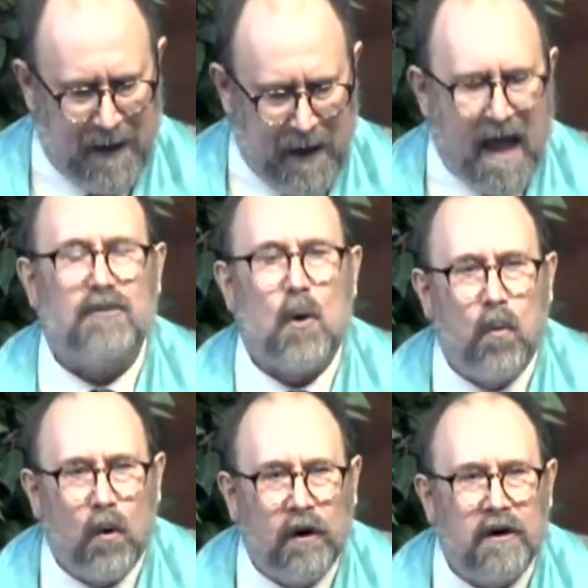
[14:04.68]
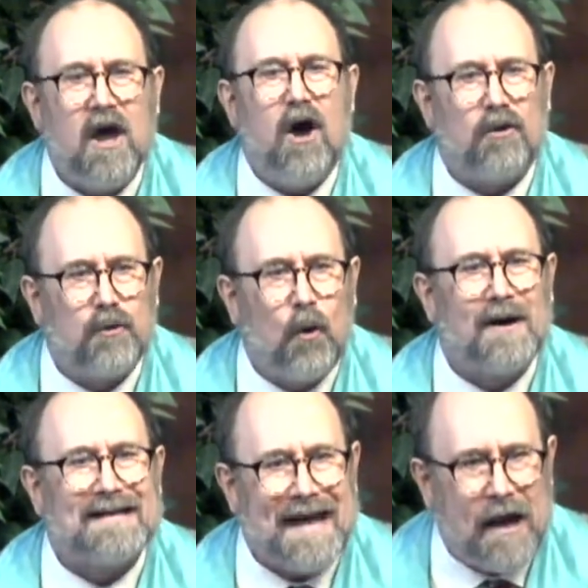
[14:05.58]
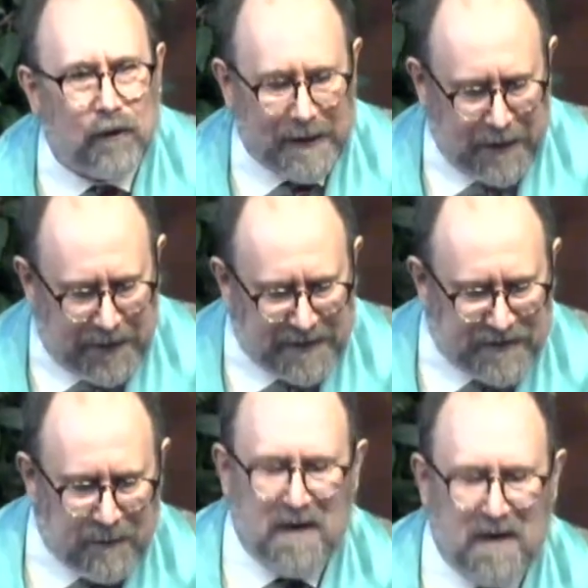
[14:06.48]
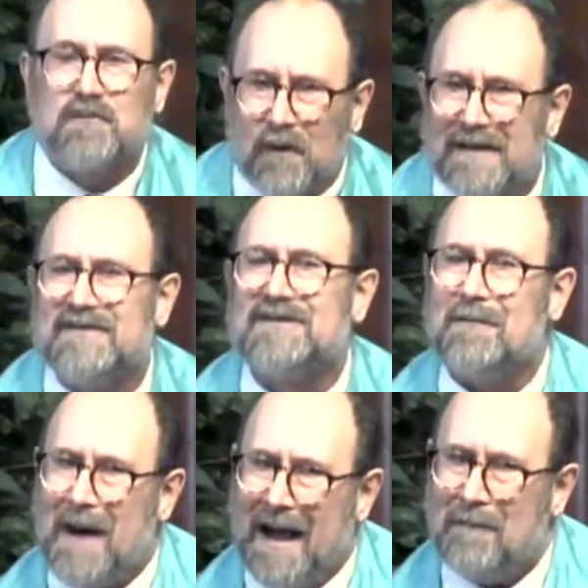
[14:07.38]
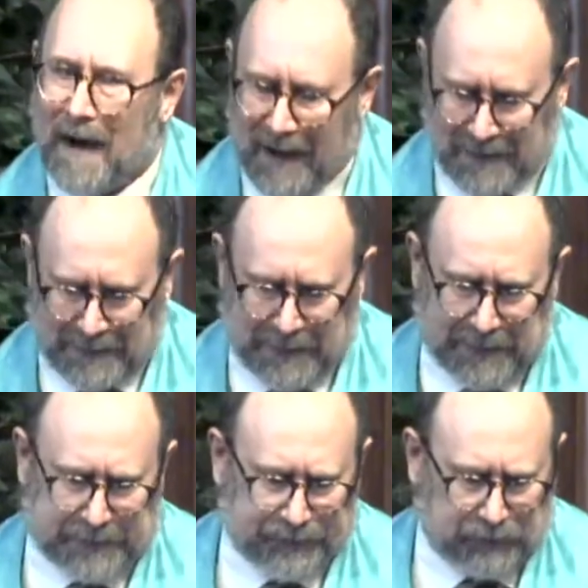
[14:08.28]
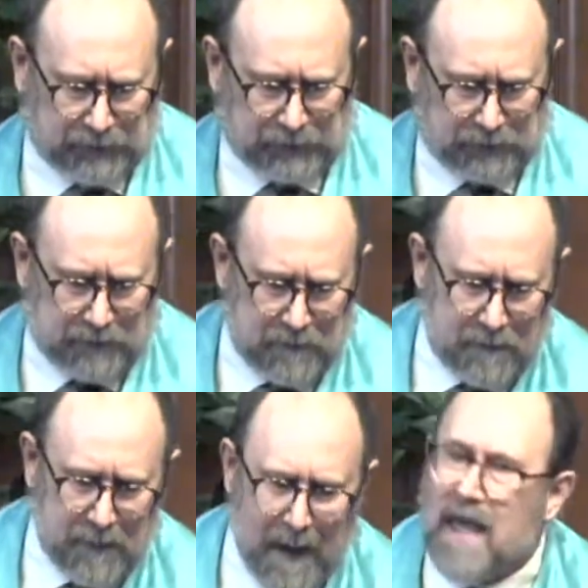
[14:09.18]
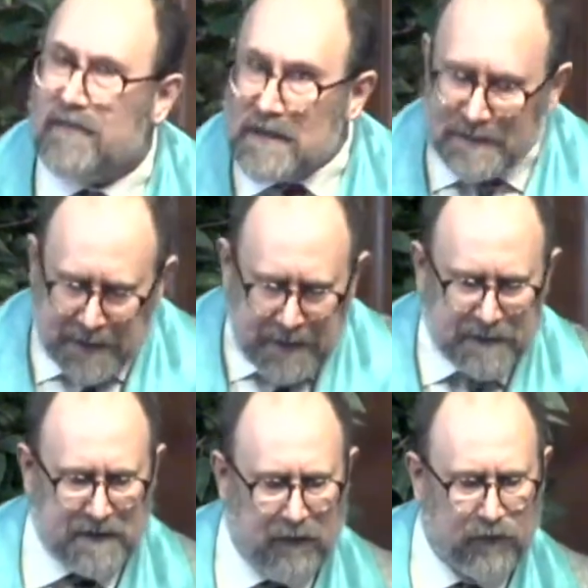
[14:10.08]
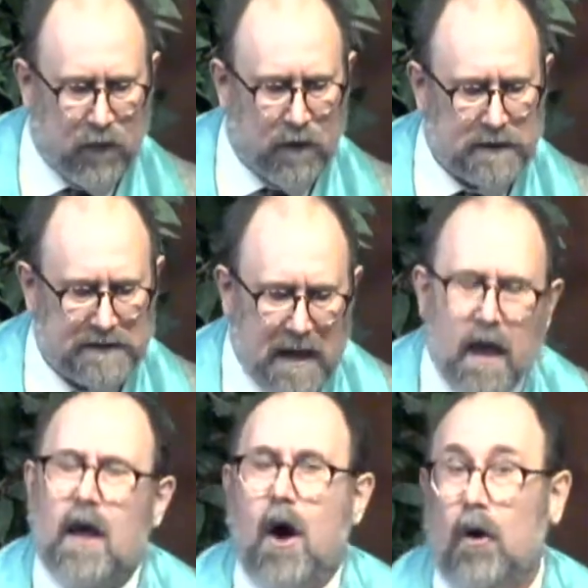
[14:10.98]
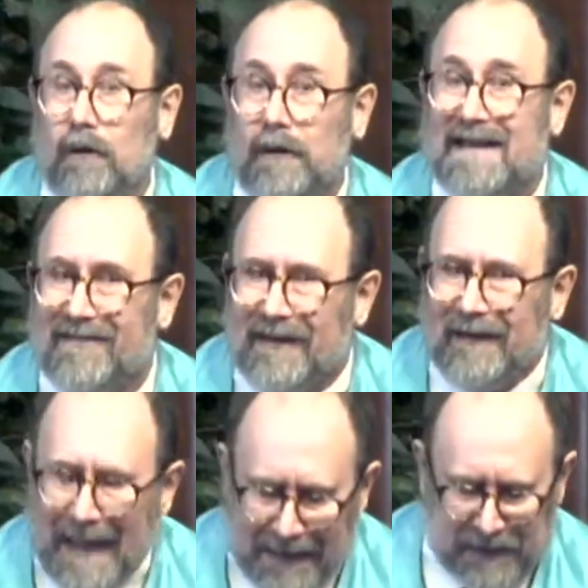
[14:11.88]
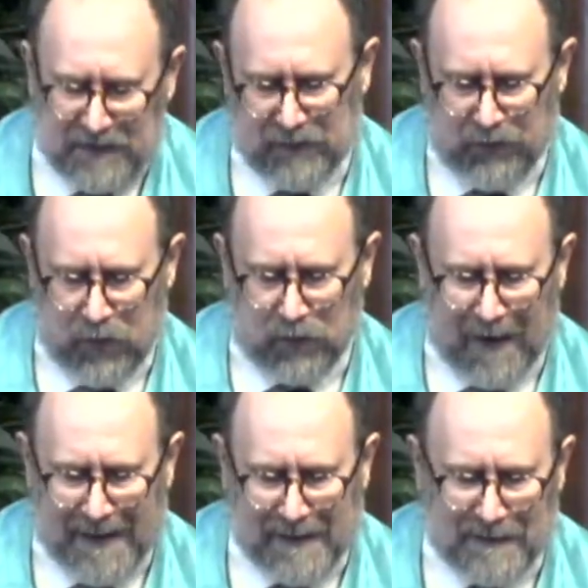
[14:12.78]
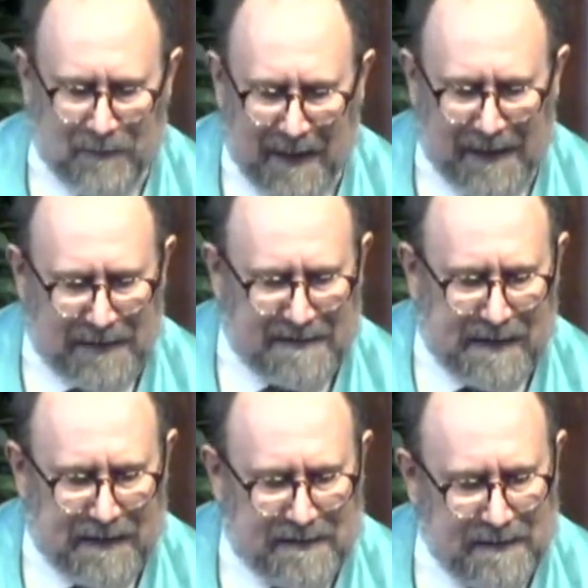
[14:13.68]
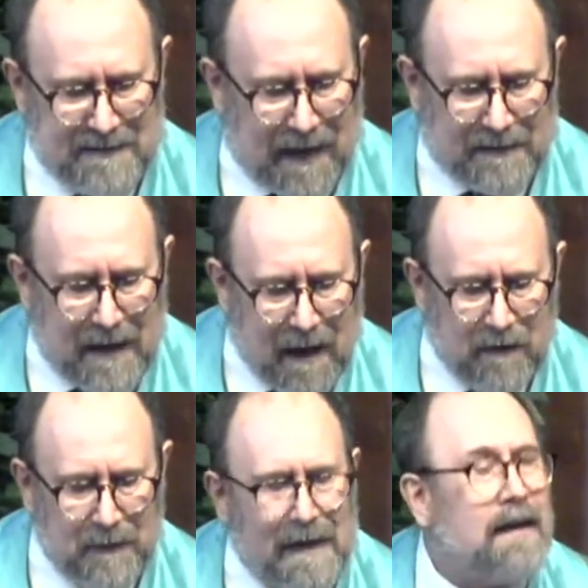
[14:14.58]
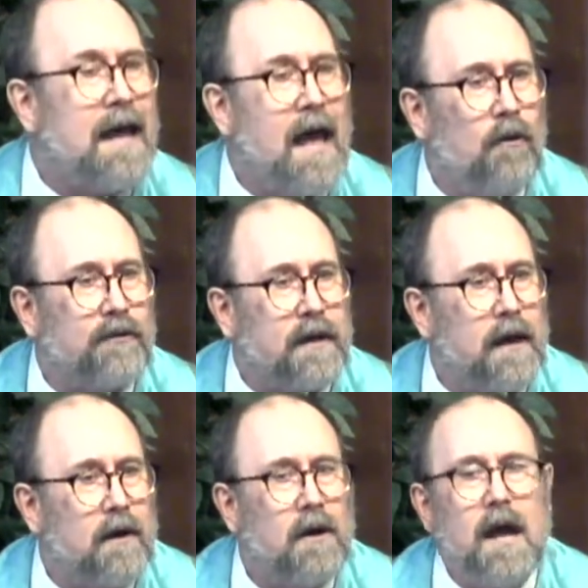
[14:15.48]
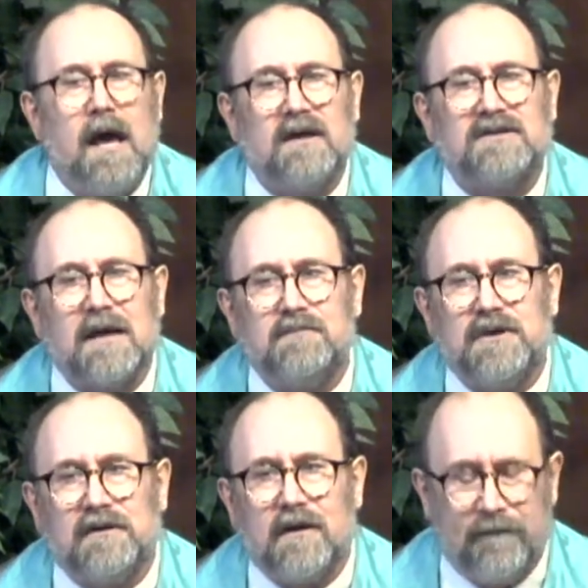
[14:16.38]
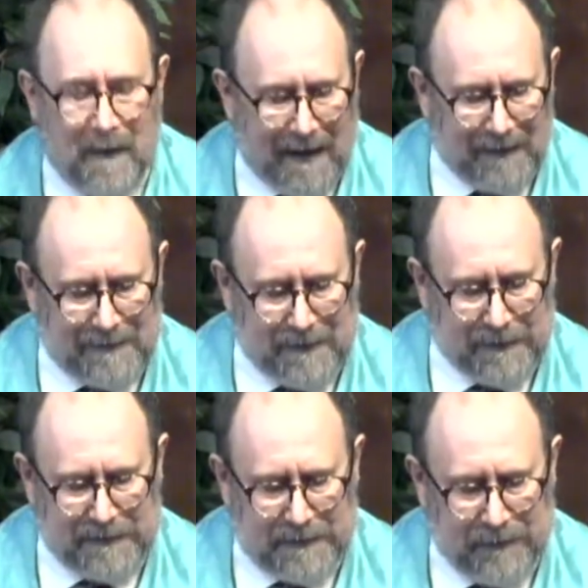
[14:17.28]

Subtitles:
And the word authoritarianism springs to my mind. This is, of course, only the latest foray into making citizens' autonomy in healthcare a subject of politics.